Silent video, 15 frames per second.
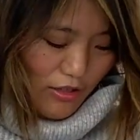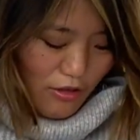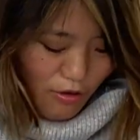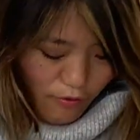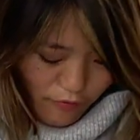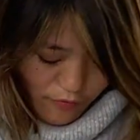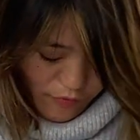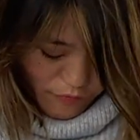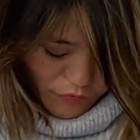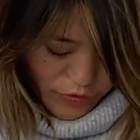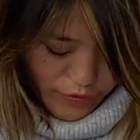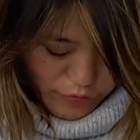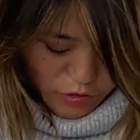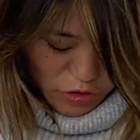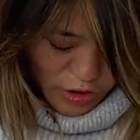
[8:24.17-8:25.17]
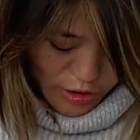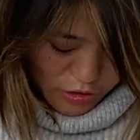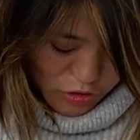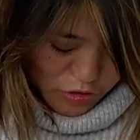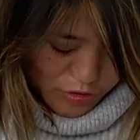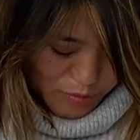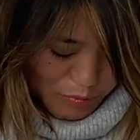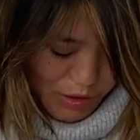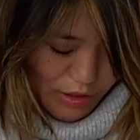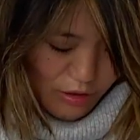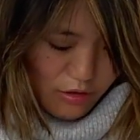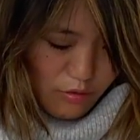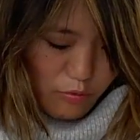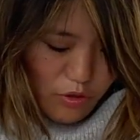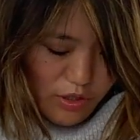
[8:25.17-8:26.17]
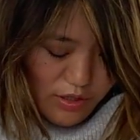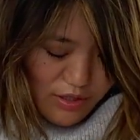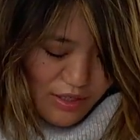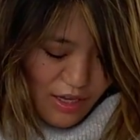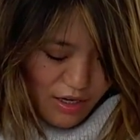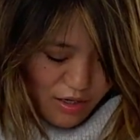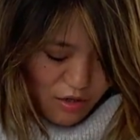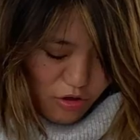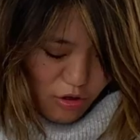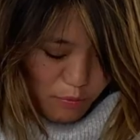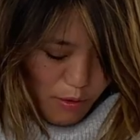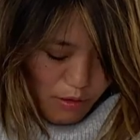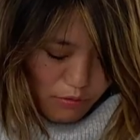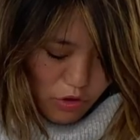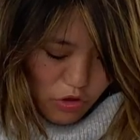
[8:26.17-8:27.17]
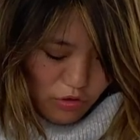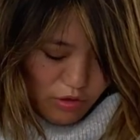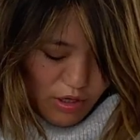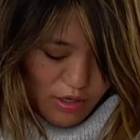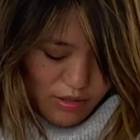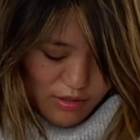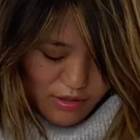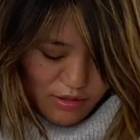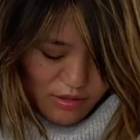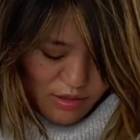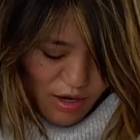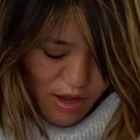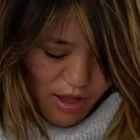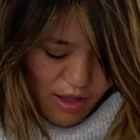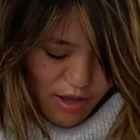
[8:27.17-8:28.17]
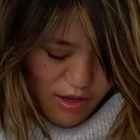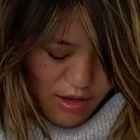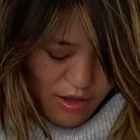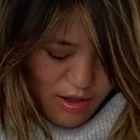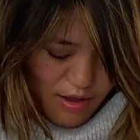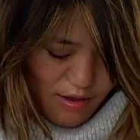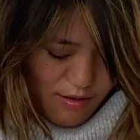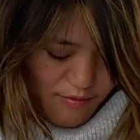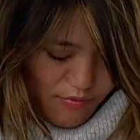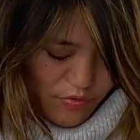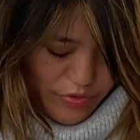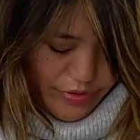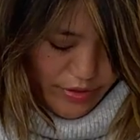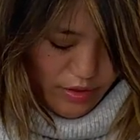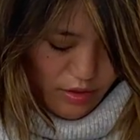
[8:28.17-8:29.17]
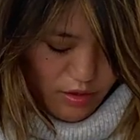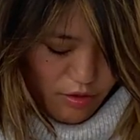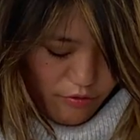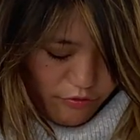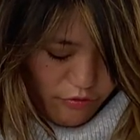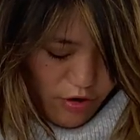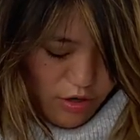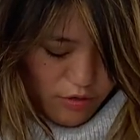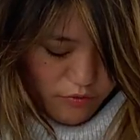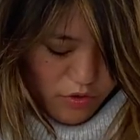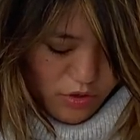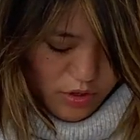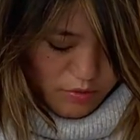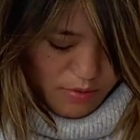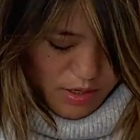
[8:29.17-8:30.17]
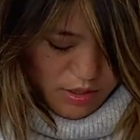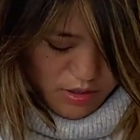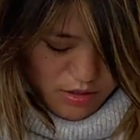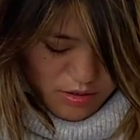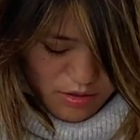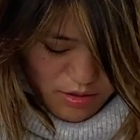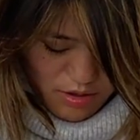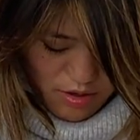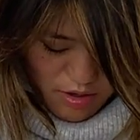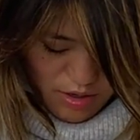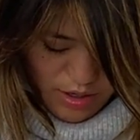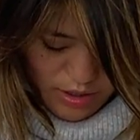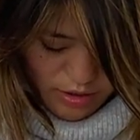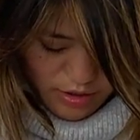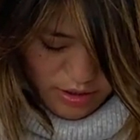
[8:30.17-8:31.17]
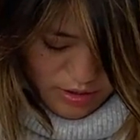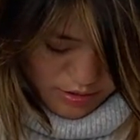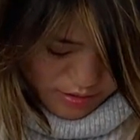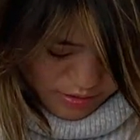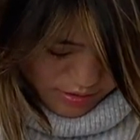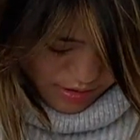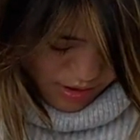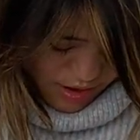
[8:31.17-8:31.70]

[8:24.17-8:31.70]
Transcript: So if you're trying to do something a little more aesthetic, you could probably do this. Just tie the front of your sweater like this,